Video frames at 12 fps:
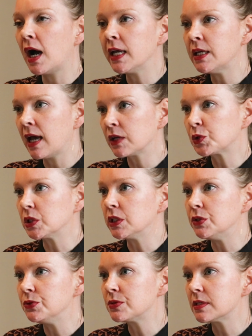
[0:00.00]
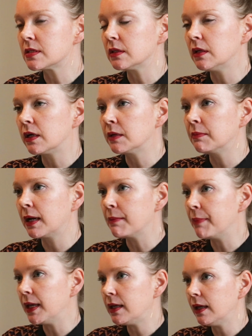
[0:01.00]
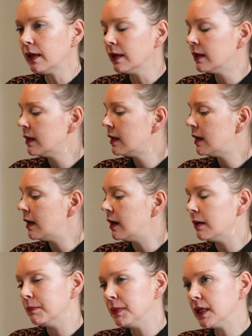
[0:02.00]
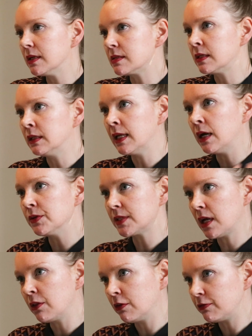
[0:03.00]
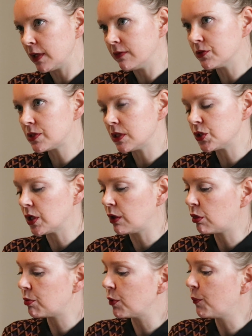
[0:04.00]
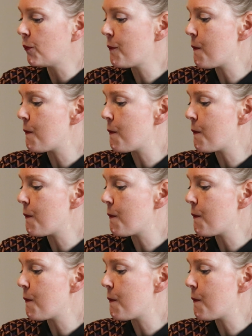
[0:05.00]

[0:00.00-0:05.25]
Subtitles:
I actually use this a lot in my baking because it allows other flavors to shine through.